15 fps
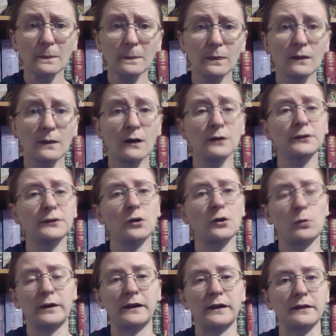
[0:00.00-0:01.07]
Also
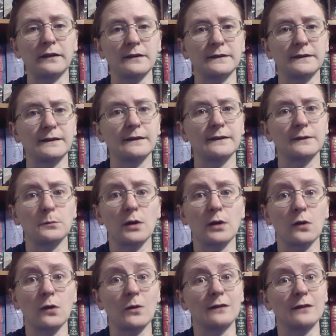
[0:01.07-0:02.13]
ridiculous is the part
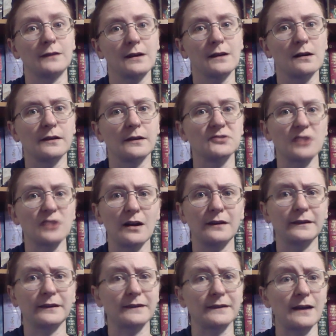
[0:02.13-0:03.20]
where Leon and John
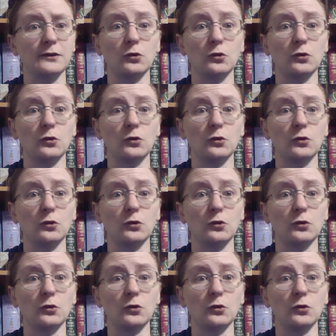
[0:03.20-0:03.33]
decide